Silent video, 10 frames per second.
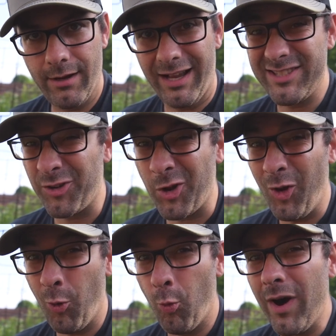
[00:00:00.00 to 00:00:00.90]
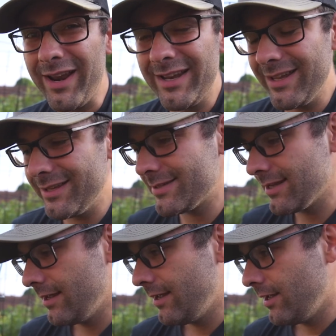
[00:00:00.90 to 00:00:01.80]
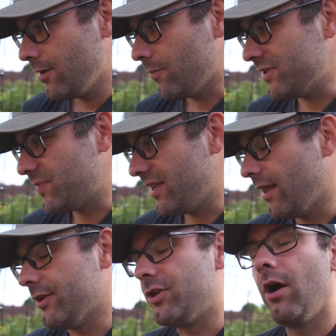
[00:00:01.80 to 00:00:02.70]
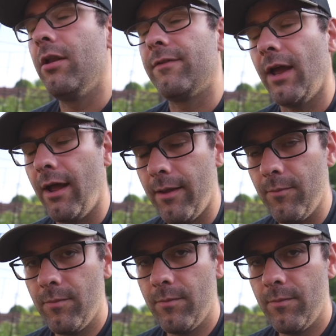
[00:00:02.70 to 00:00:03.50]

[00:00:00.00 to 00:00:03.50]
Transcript: I still don't know what it is. We spent a ton of time